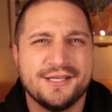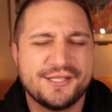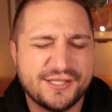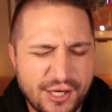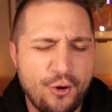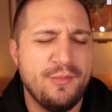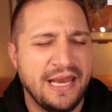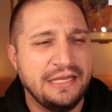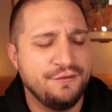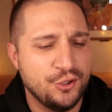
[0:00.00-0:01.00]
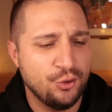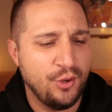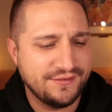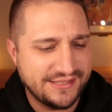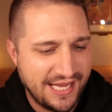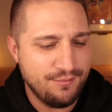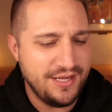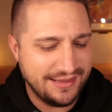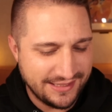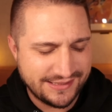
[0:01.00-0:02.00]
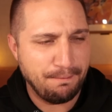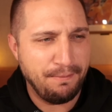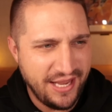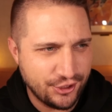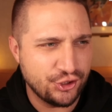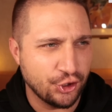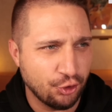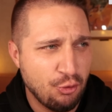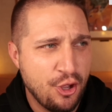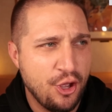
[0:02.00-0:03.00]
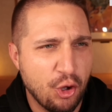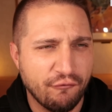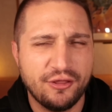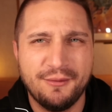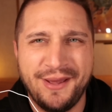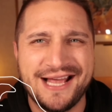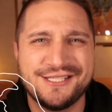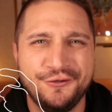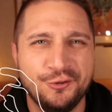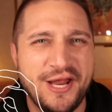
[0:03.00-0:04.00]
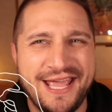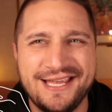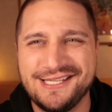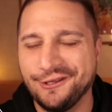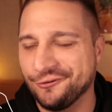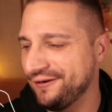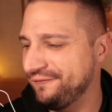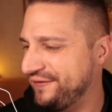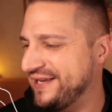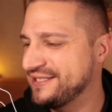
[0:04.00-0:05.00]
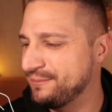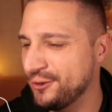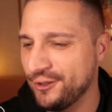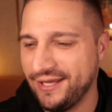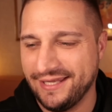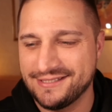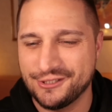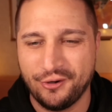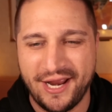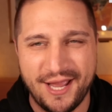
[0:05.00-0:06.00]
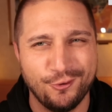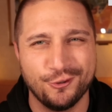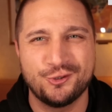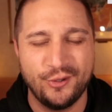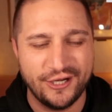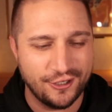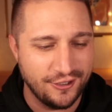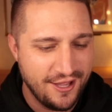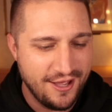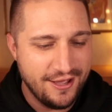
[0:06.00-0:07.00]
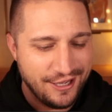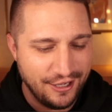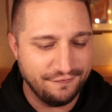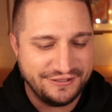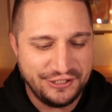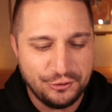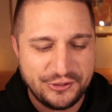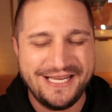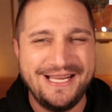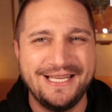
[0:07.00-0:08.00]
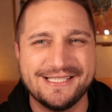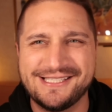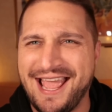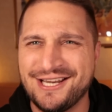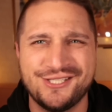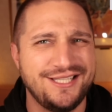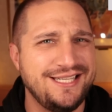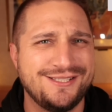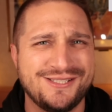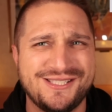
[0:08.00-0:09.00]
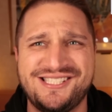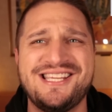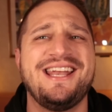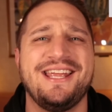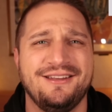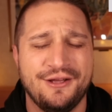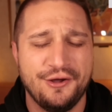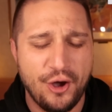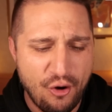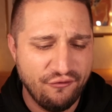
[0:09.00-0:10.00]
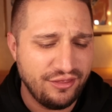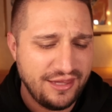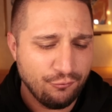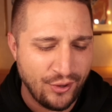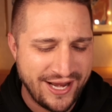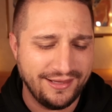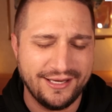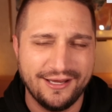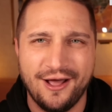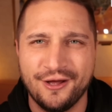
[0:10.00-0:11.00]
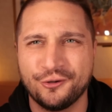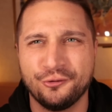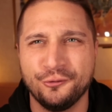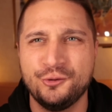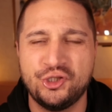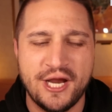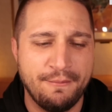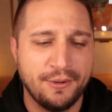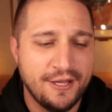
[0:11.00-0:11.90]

So many of you have sent me this picture over the past few days, either on Facebook, Instagram, or Twitter, of two teens casually sitting over the railing on a cruise ship.